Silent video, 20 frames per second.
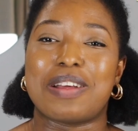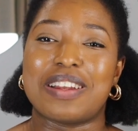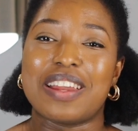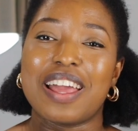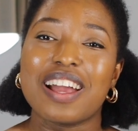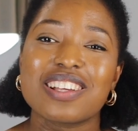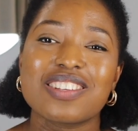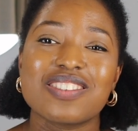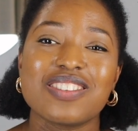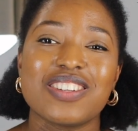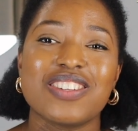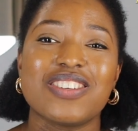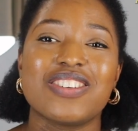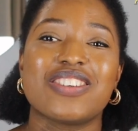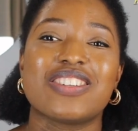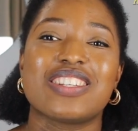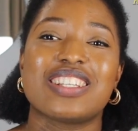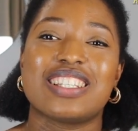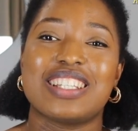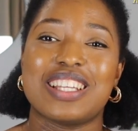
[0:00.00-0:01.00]
my next
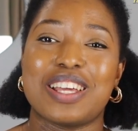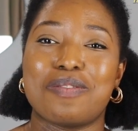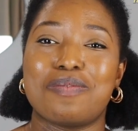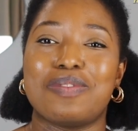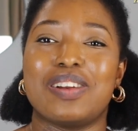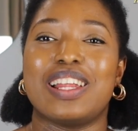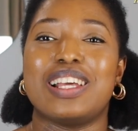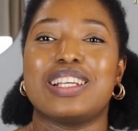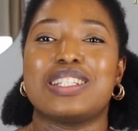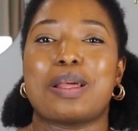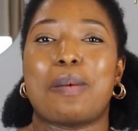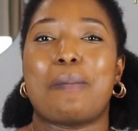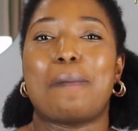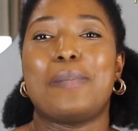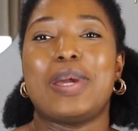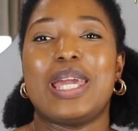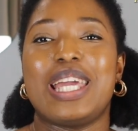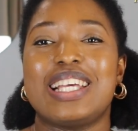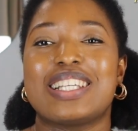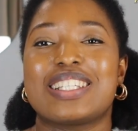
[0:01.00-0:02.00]
video. Stay blessed.
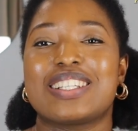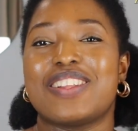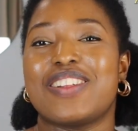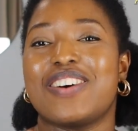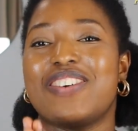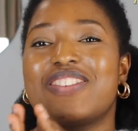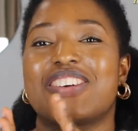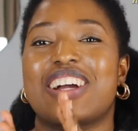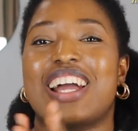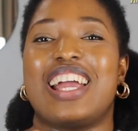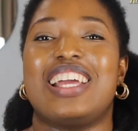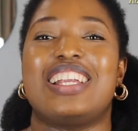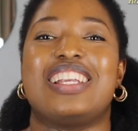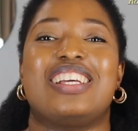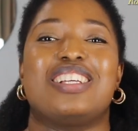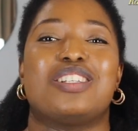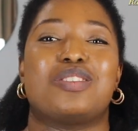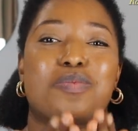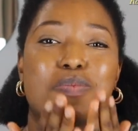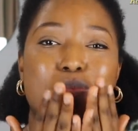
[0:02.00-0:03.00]
Peace, love,
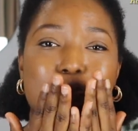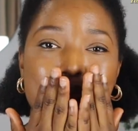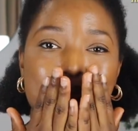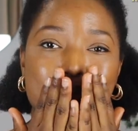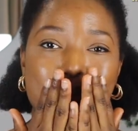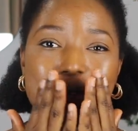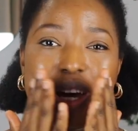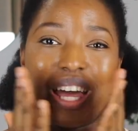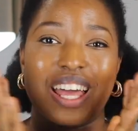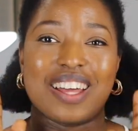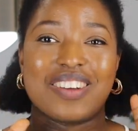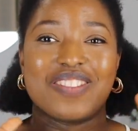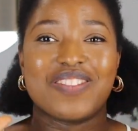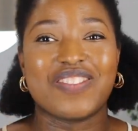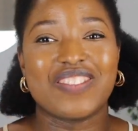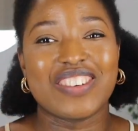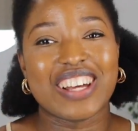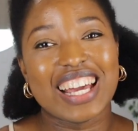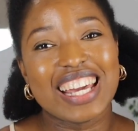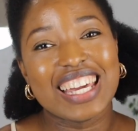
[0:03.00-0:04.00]
kindness. Mwah.
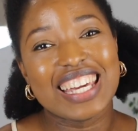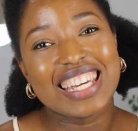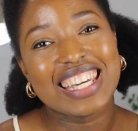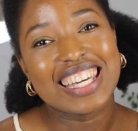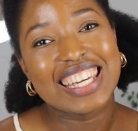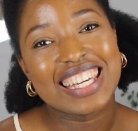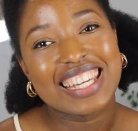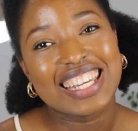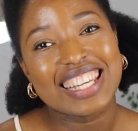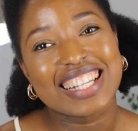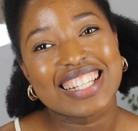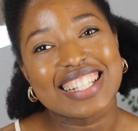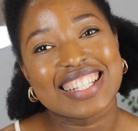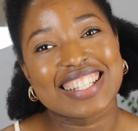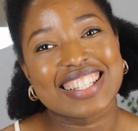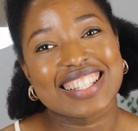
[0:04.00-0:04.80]
Bye.